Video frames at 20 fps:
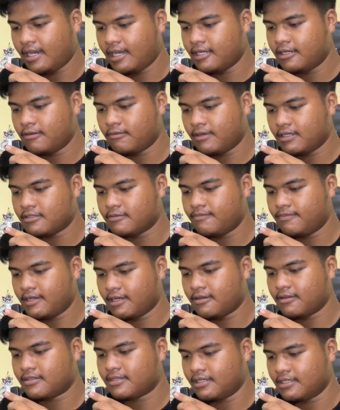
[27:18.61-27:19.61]
I don't watch too
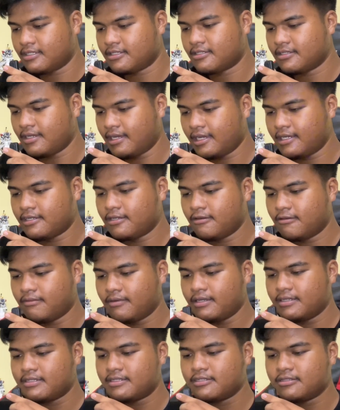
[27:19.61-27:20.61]

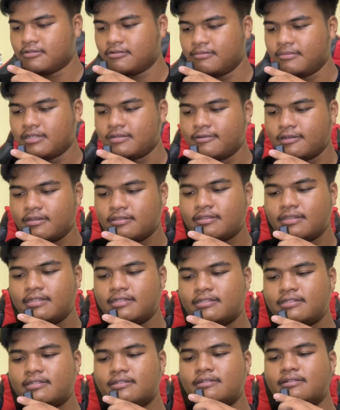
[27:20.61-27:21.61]
much Bakuten